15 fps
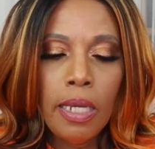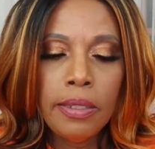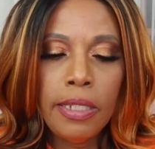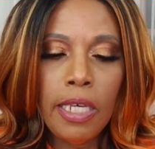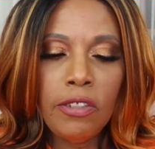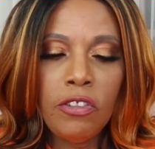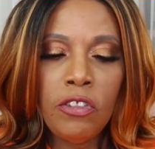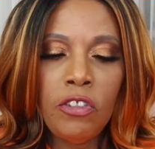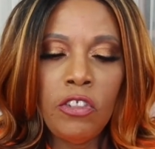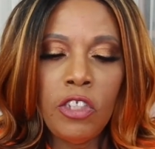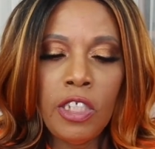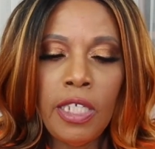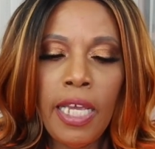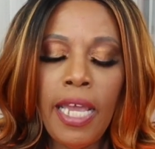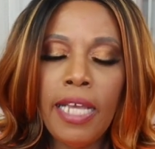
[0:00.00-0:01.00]
That's
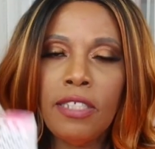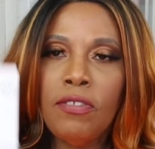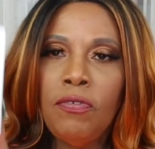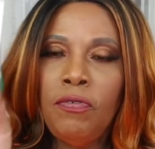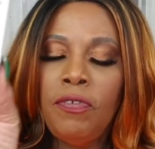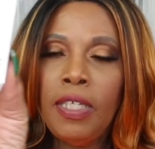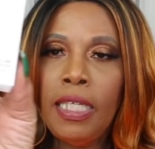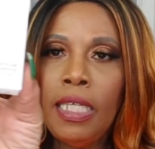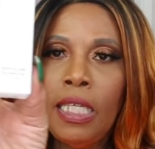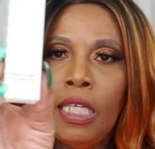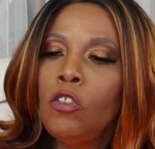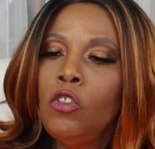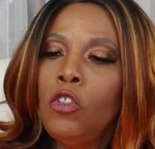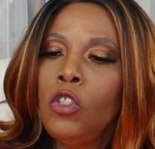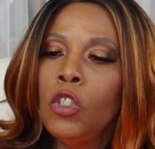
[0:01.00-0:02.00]
GXVE
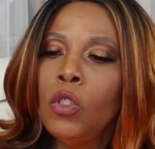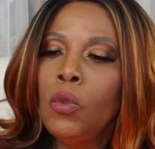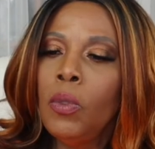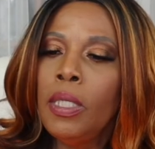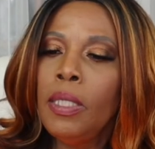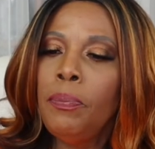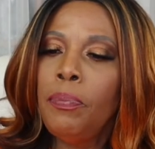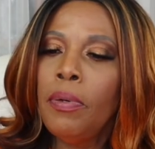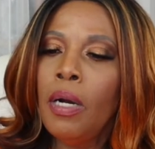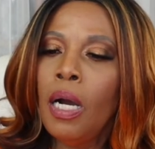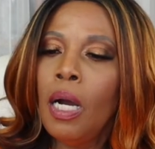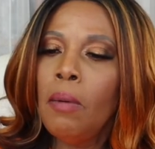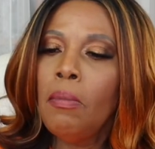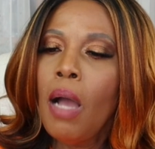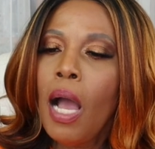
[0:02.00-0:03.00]
Dewy
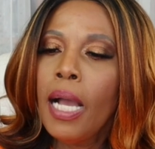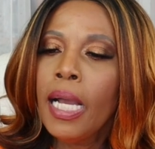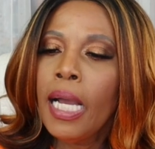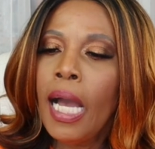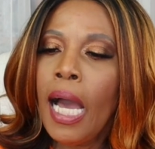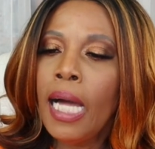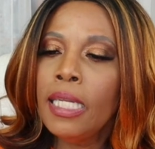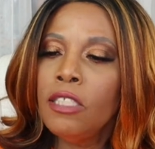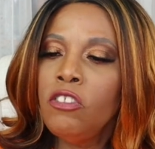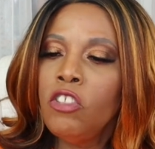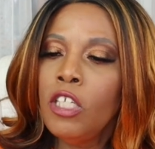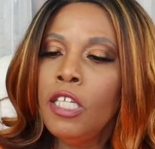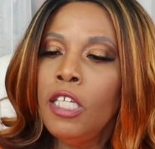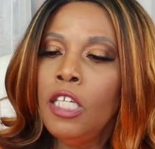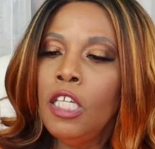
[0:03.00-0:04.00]
Pump
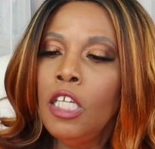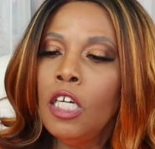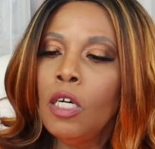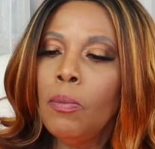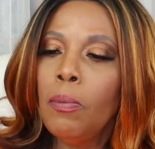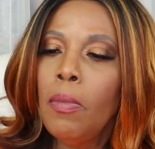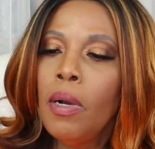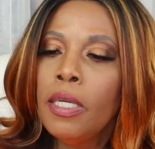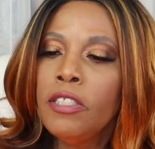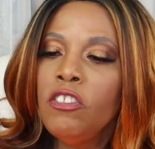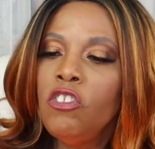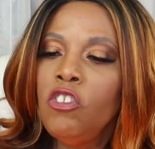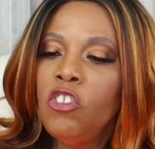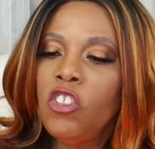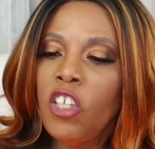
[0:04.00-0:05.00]
Collagen Lip
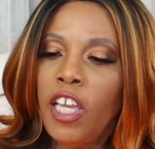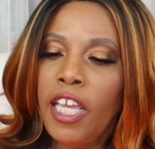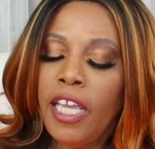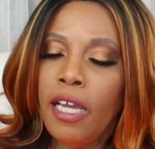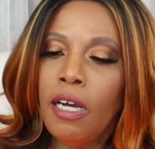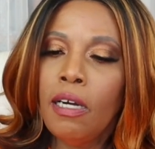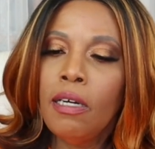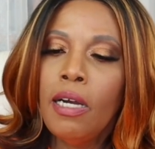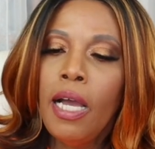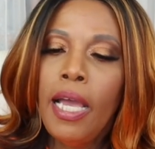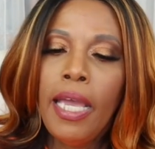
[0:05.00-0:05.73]
Gel.